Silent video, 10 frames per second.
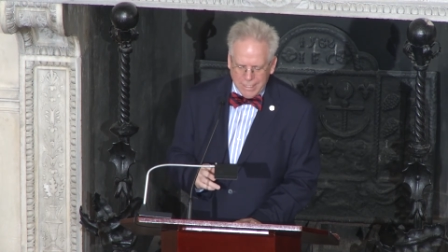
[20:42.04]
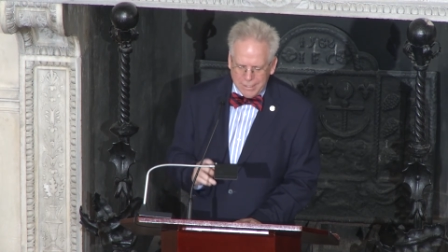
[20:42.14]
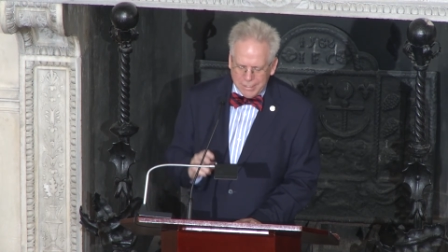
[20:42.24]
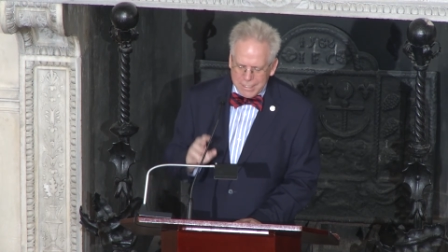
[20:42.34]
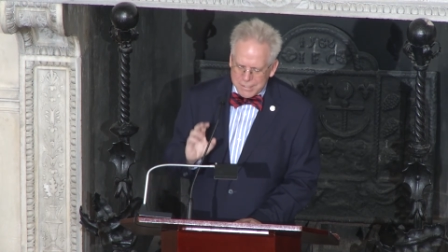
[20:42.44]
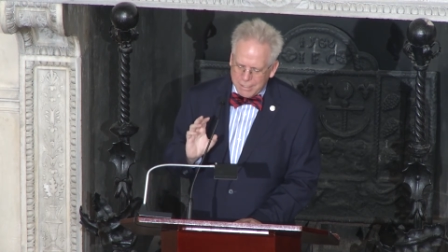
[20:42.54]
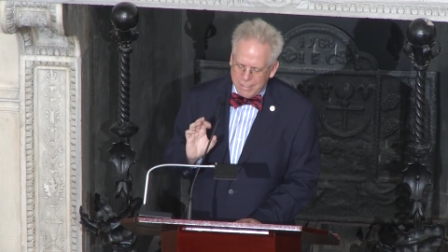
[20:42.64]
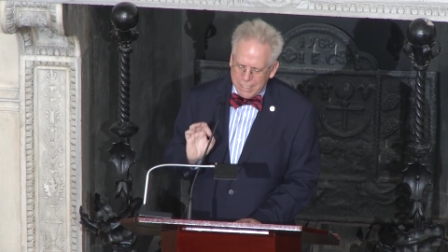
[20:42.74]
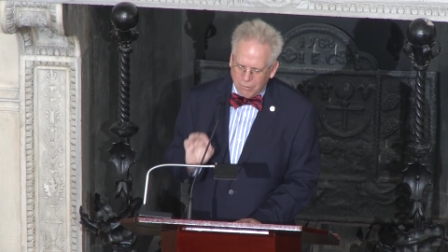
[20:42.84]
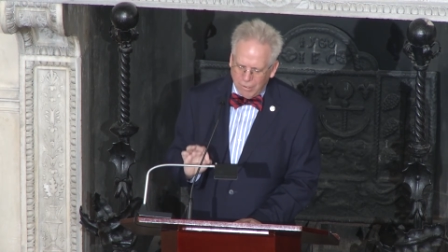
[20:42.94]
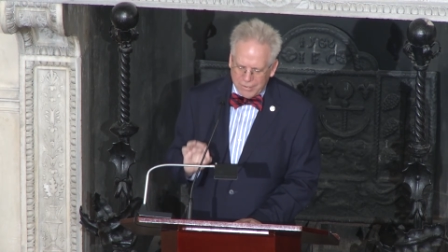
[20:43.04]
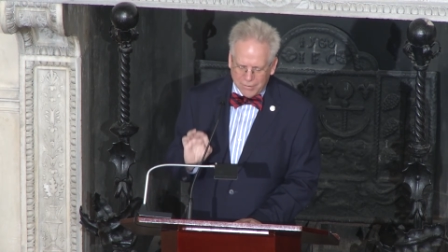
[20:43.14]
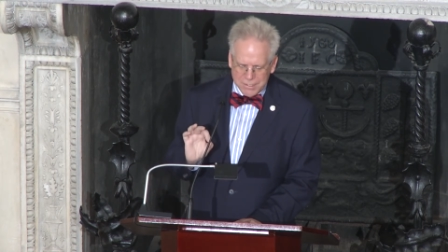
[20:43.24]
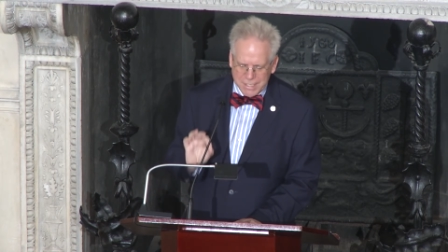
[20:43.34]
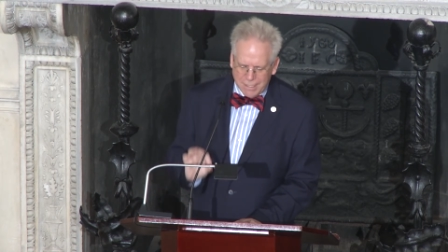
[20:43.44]
And he said, here where
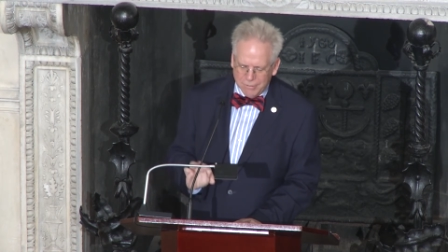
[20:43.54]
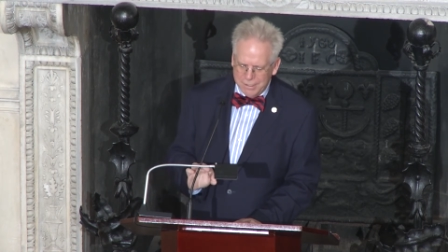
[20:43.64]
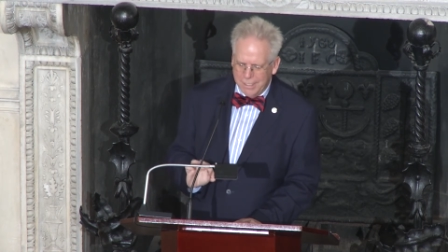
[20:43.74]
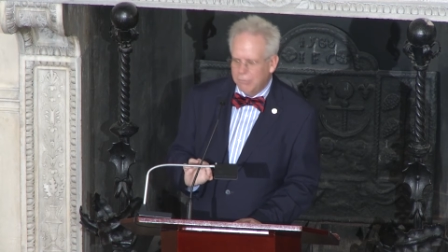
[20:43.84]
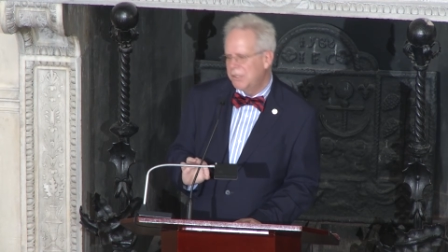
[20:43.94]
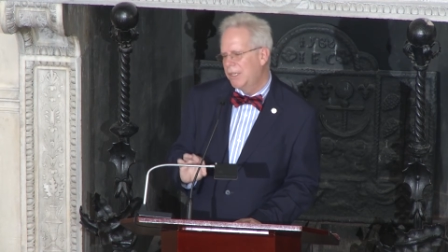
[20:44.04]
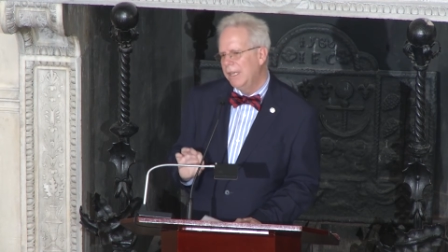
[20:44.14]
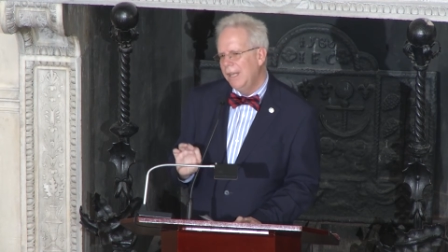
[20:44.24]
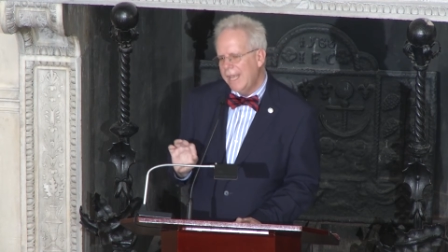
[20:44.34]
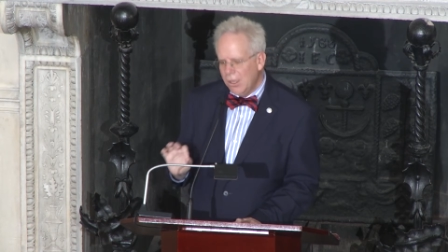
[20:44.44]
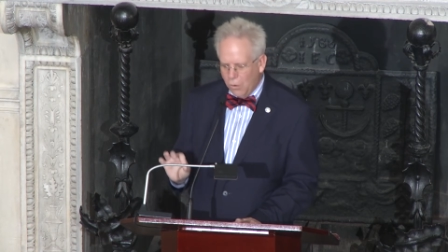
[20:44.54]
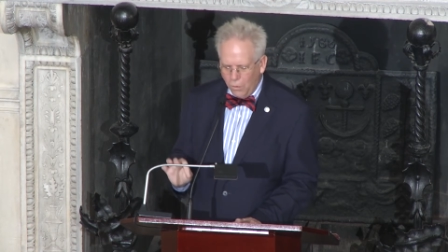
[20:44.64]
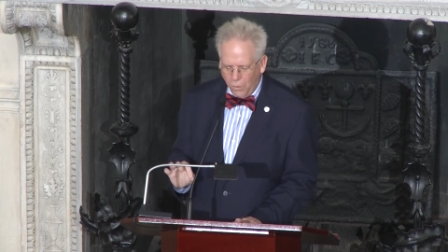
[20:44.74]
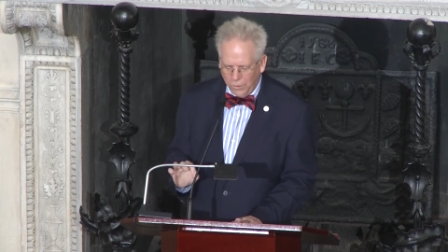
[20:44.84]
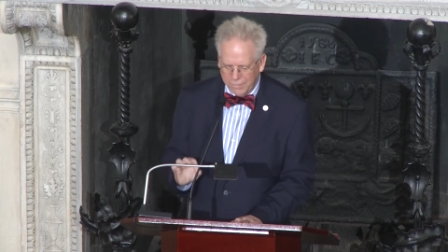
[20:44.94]
there is everything which can lay
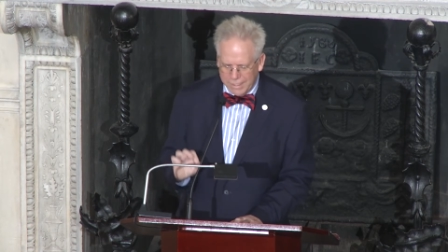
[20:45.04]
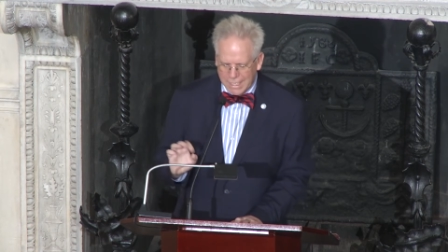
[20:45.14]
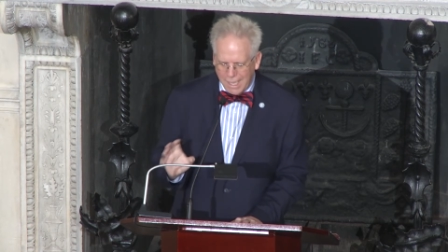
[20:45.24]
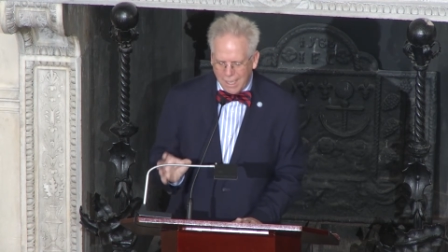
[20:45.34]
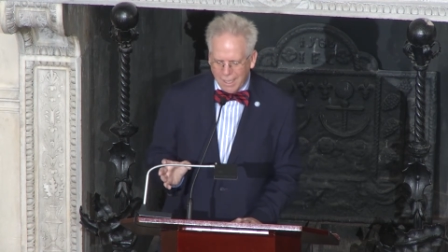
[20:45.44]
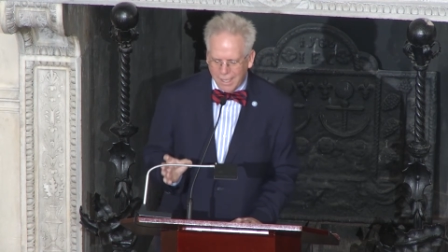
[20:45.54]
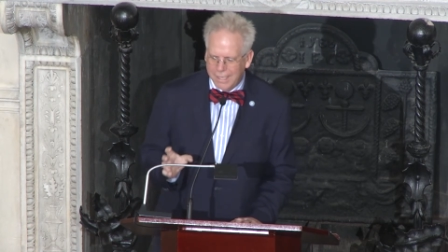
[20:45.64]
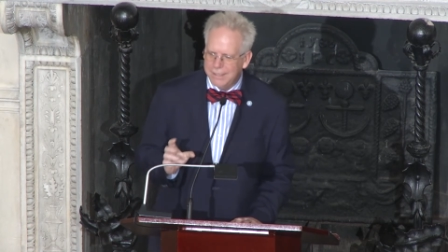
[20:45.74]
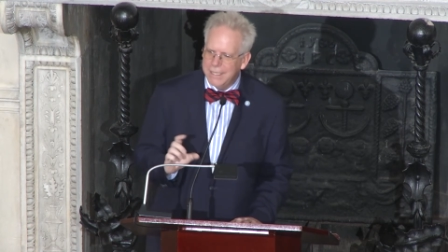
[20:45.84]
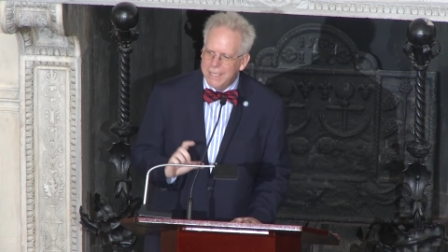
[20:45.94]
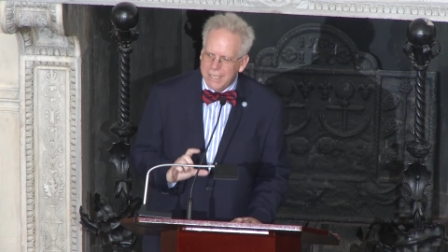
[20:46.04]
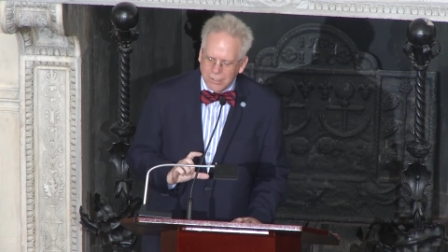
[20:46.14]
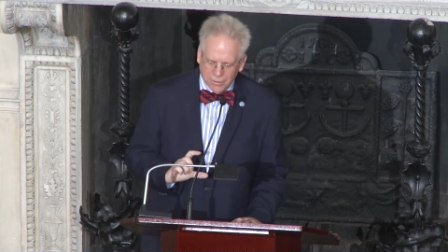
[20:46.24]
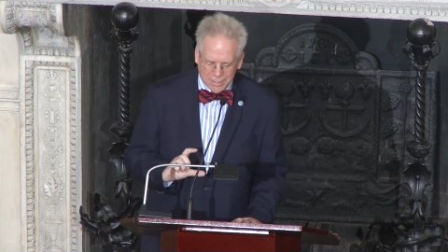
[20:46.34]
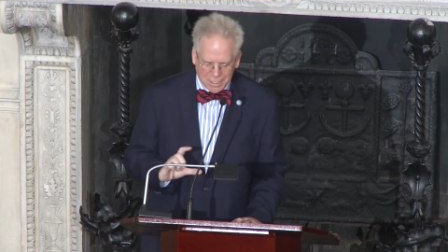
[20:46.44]
hold of the eye, the
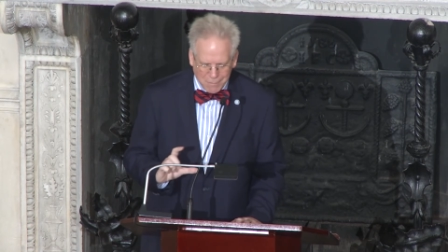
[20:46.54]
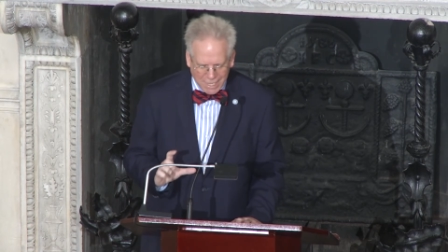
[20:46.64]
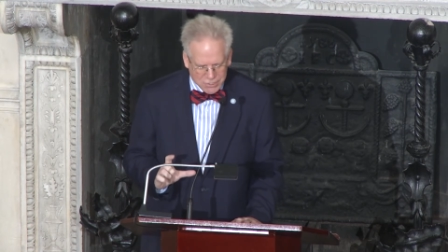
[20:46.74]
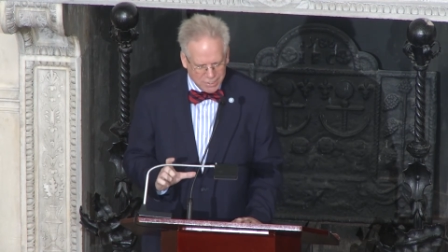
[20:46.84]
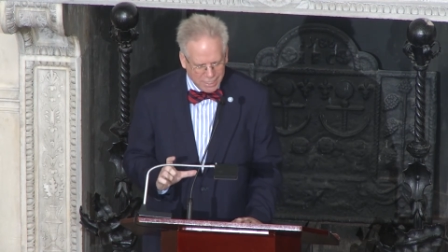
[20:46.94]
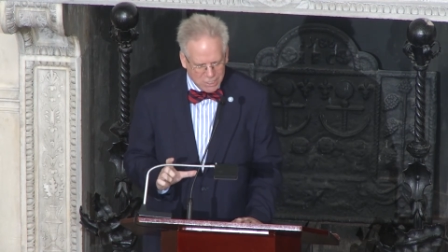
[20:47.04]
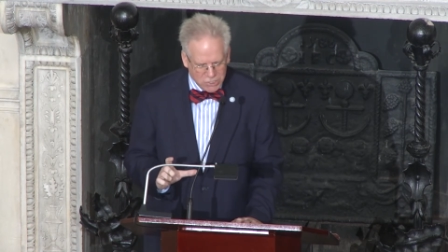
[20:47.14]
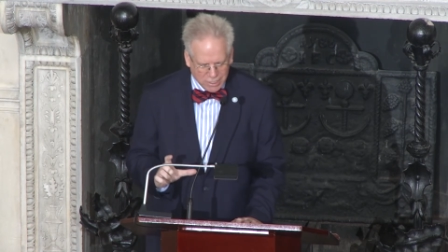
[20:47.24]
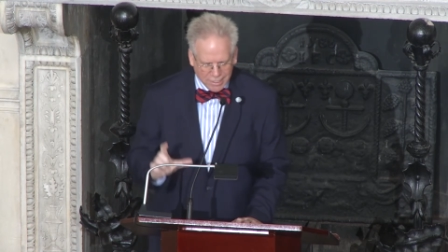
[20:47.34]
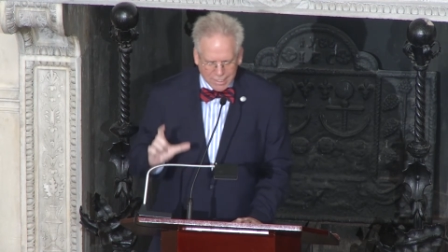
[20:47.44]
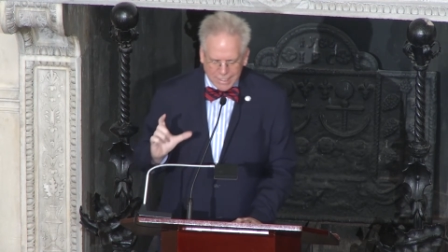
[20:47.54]
ear, and the imagination,